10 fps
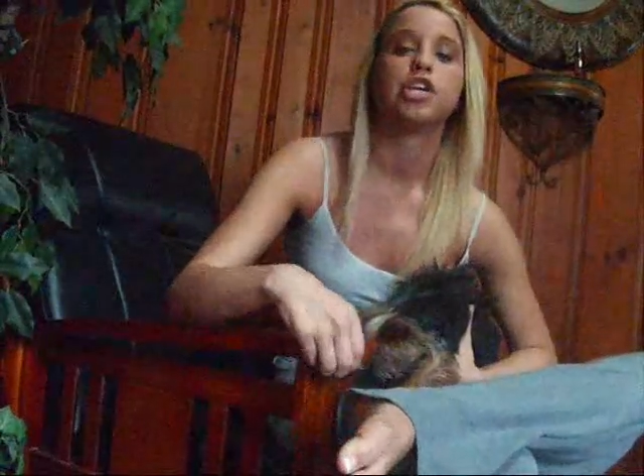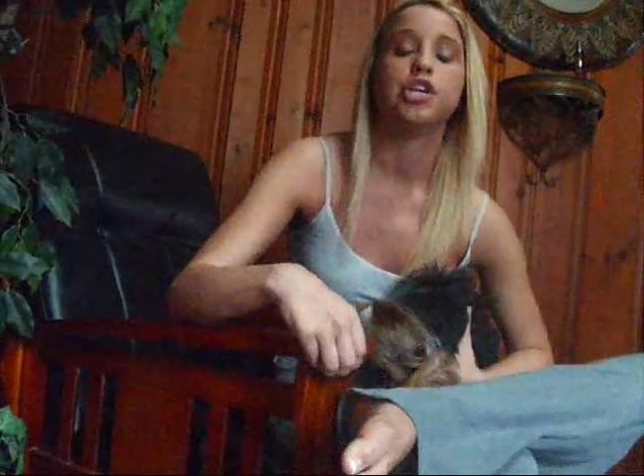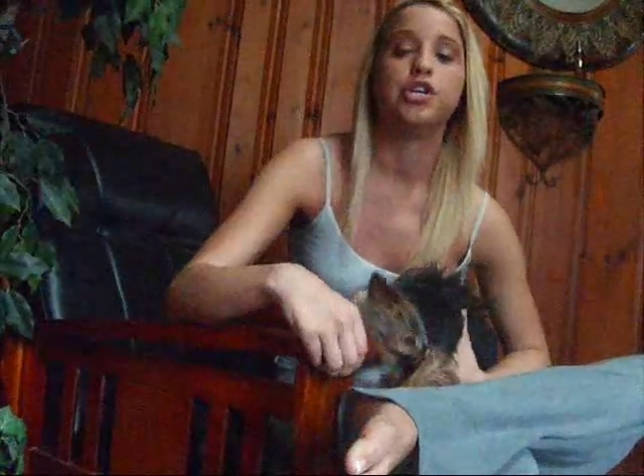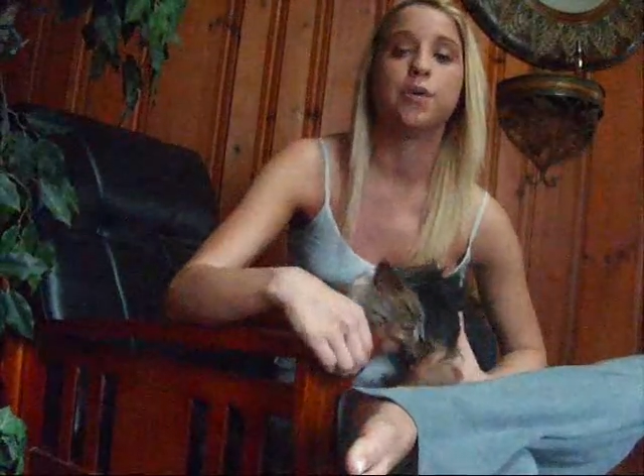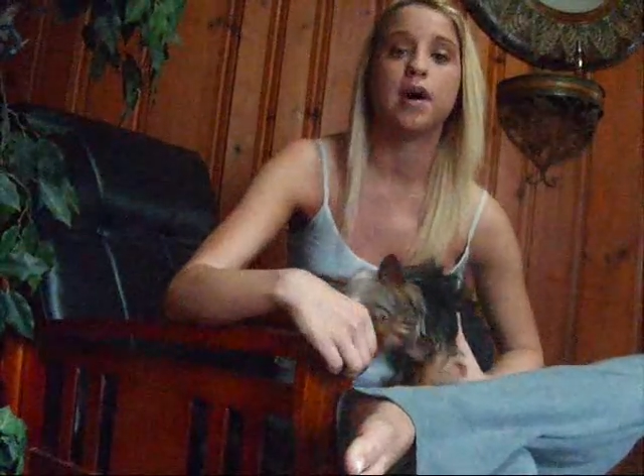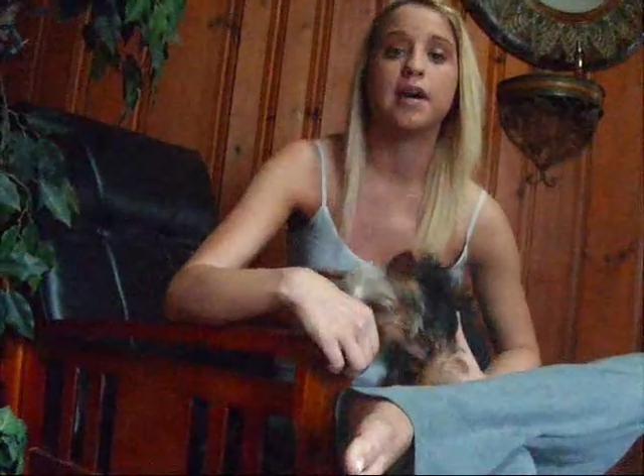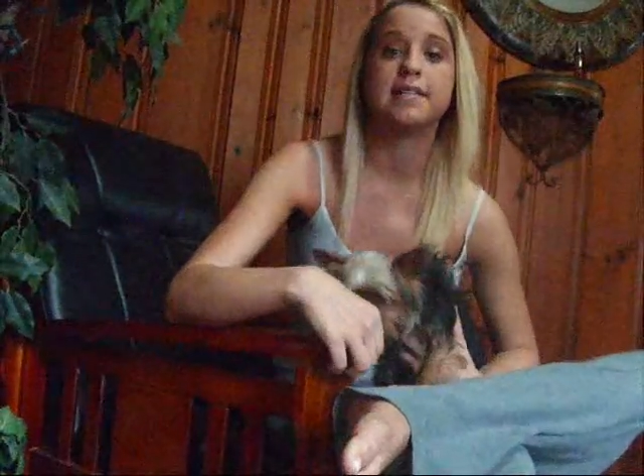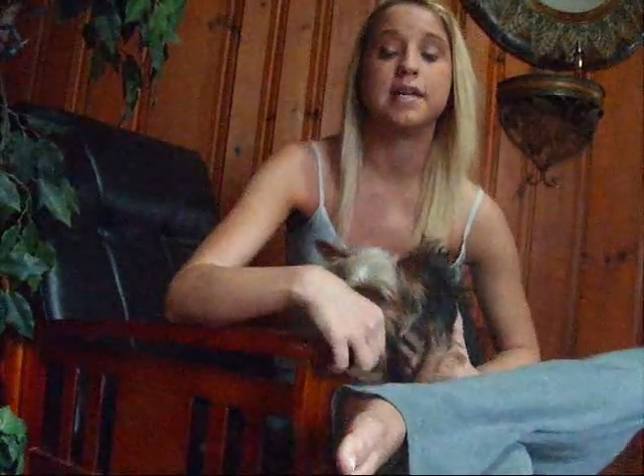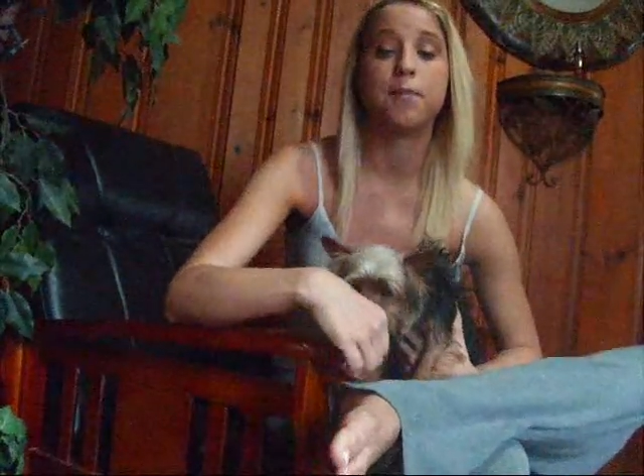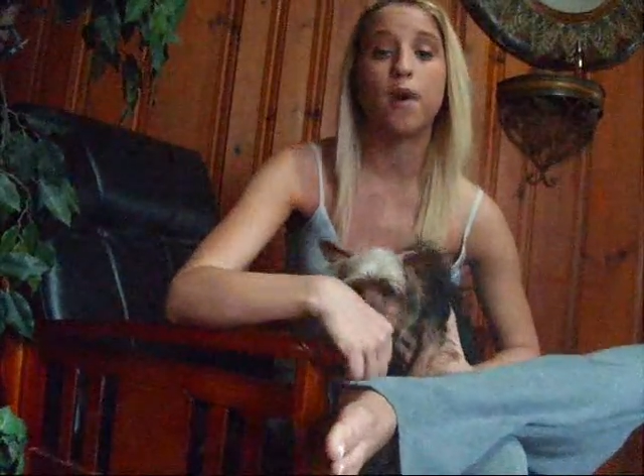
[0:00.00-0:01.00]
you do a
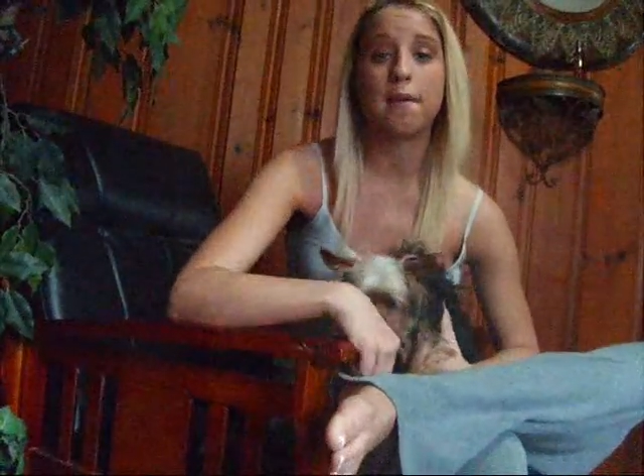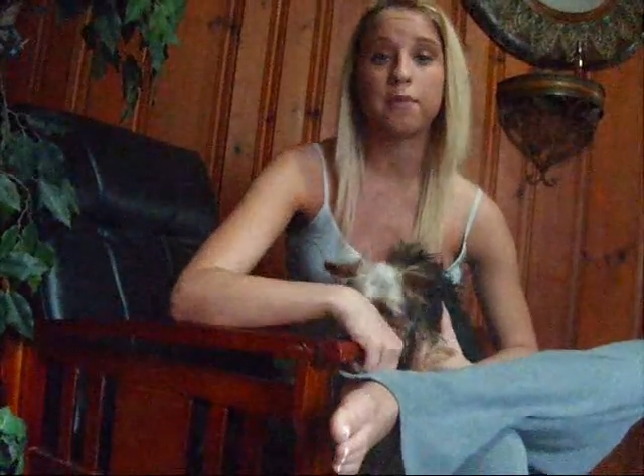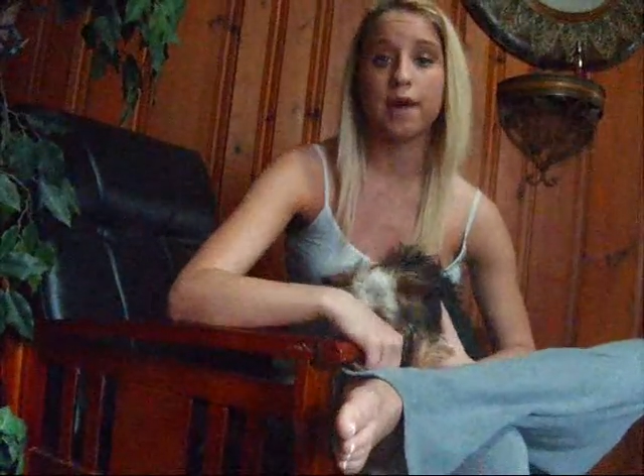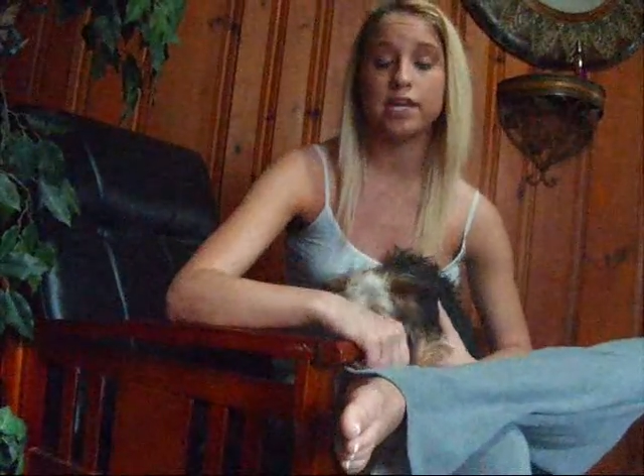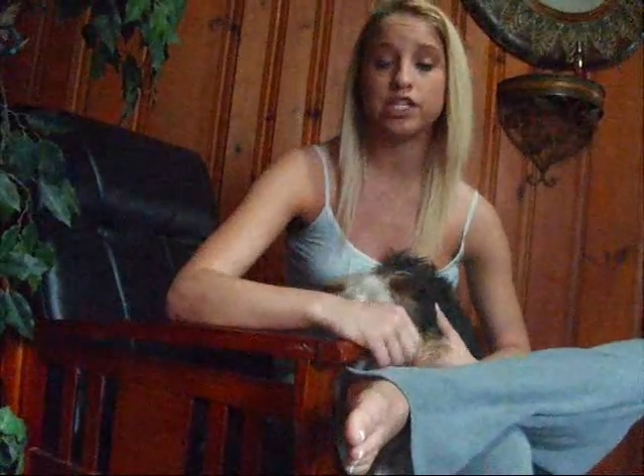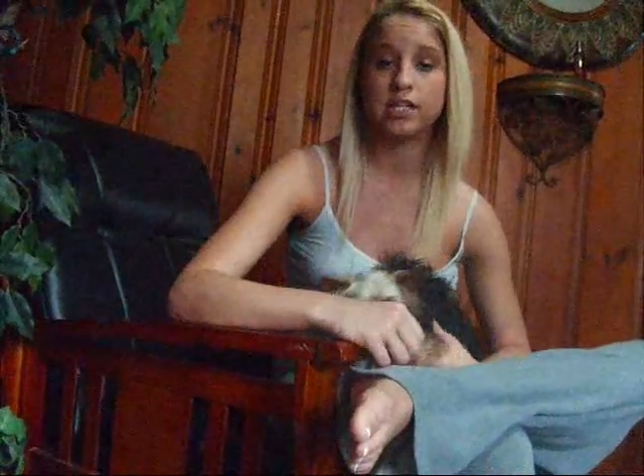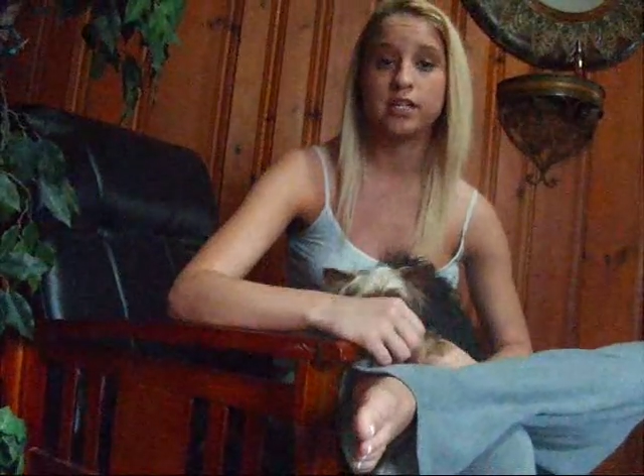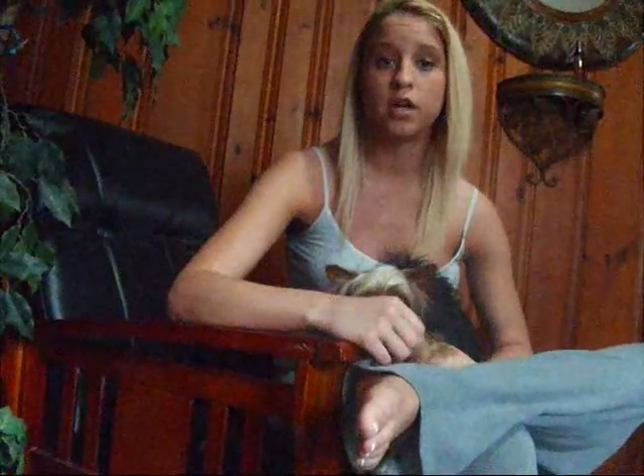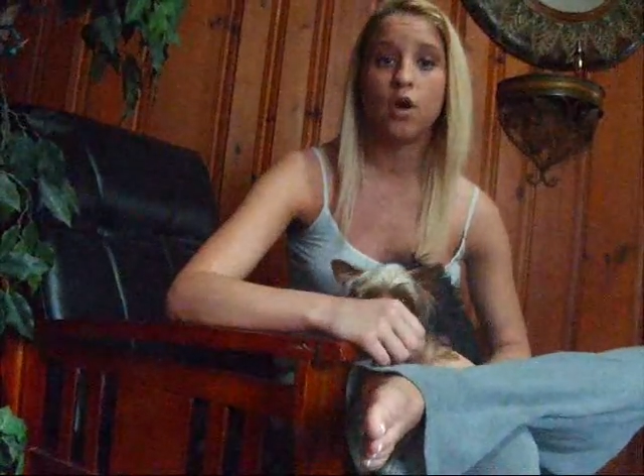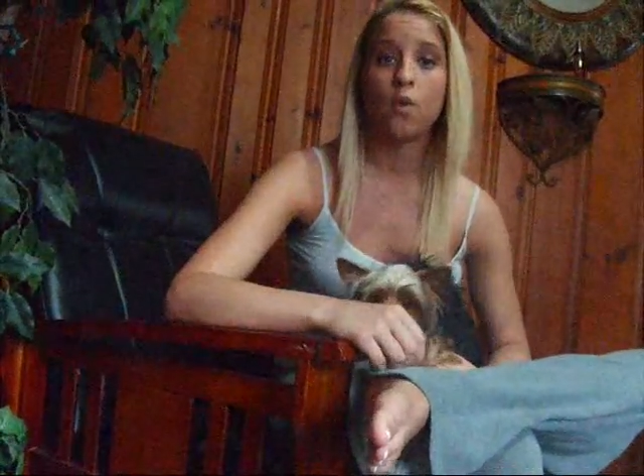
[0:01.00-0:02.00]
simple
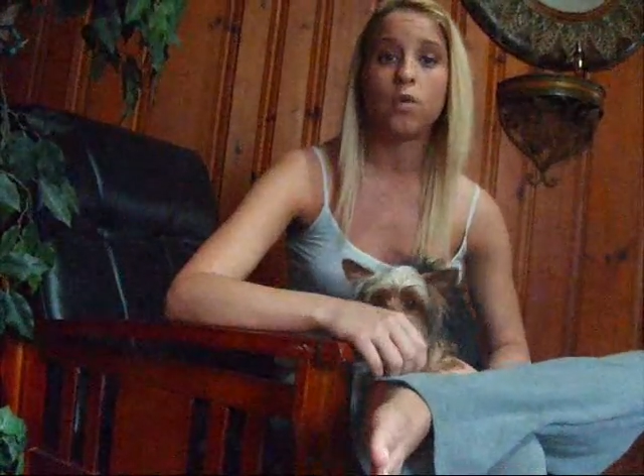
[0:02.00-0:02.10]
operation,